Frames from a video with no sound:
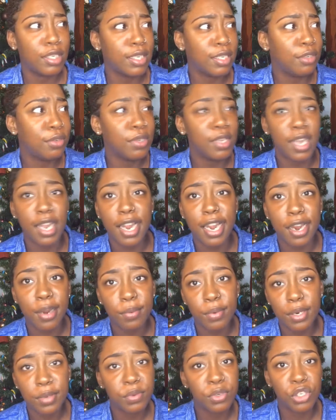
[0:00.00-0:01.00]
do your hair
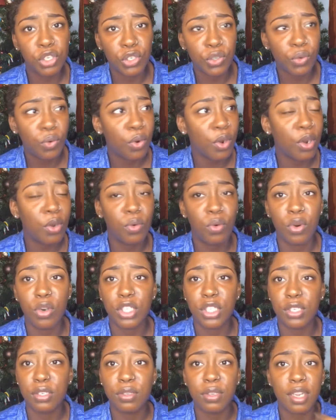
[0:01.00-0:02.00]
when it was short, or
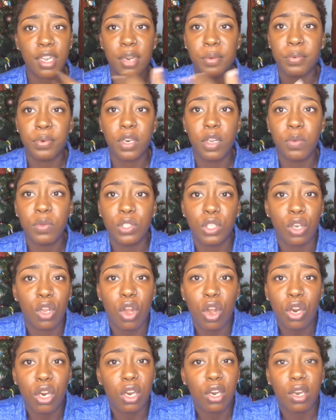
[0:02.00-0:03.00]
to do your hair when it was
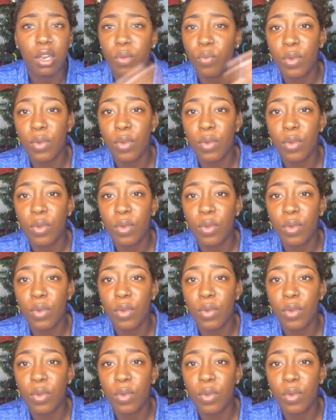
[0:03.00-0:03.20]
longer,